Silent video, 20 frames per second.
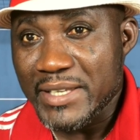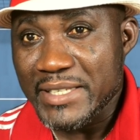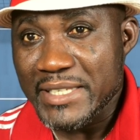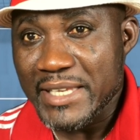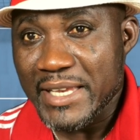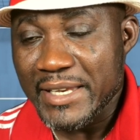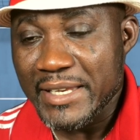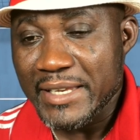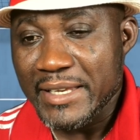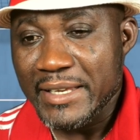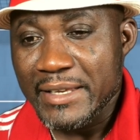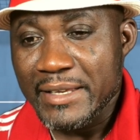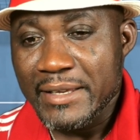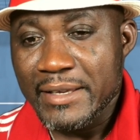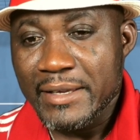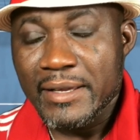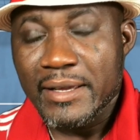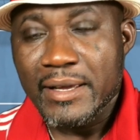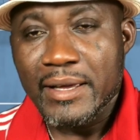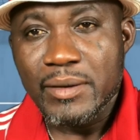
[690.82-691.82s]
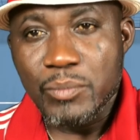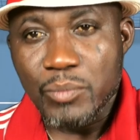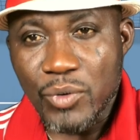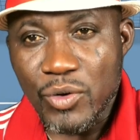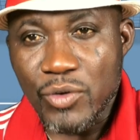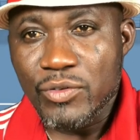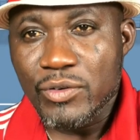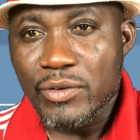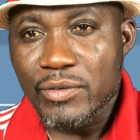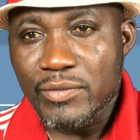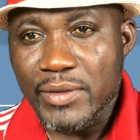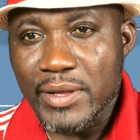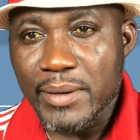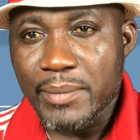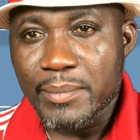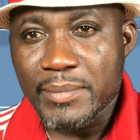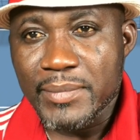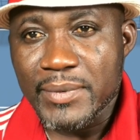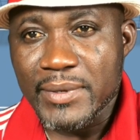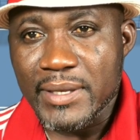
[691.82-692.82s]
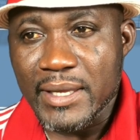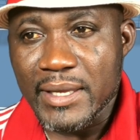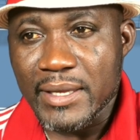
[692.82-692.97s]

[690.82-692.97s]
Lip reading: 10, and both of them